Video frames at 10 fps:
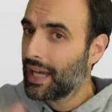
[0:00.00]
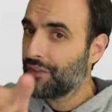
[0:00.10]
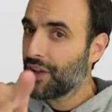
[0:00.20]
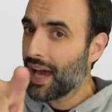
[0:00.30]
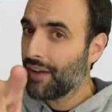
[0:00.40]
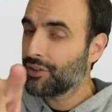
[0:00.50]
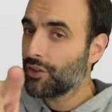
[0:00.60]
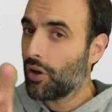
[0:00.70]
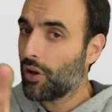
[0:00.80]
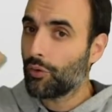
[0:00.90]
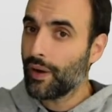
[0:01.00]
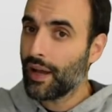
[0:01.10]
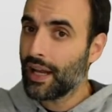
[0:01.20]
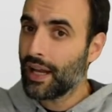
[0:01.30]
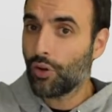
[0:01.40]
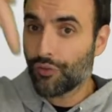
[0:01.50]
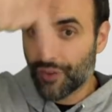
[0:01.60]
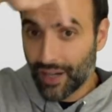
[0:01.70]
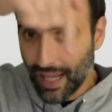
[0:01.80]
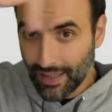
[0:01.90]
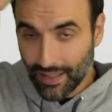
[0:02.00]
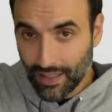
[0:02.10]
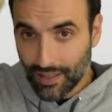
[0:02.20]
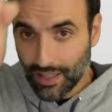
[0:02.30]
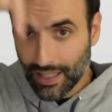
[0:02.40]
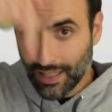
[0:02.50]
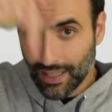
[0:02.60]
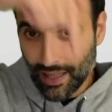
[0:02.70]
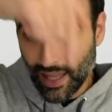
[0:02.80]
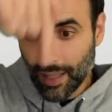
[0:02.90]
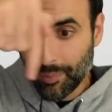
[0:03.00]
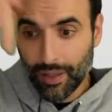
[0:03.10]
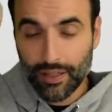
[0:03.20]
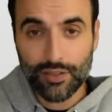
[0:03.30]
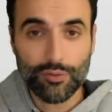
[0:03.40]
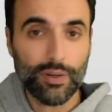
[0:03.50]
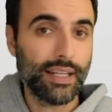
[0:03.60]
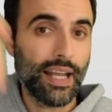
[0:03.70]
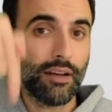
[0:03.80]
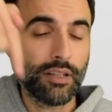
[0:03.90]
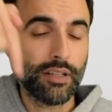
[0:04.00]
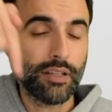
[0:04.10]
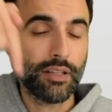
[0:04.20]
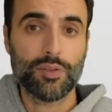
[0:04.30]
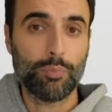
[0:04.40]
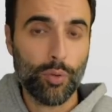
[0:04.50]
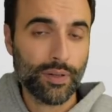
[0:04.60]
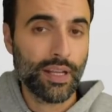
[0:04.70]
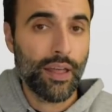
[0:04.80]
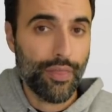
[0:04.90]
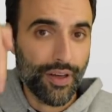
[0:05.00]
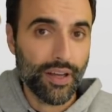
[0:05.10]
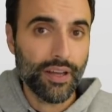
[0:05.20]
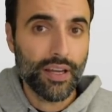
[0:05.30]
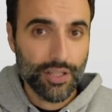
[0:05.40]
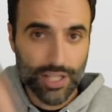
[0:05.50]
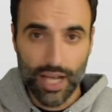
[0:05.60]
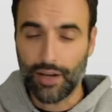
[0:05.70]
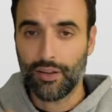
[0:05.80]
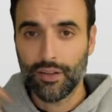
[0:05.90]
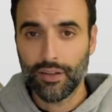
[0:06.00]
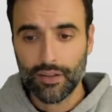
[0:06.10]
And if you haven't already, don't forget to click that like button. It's right down here to support the channel.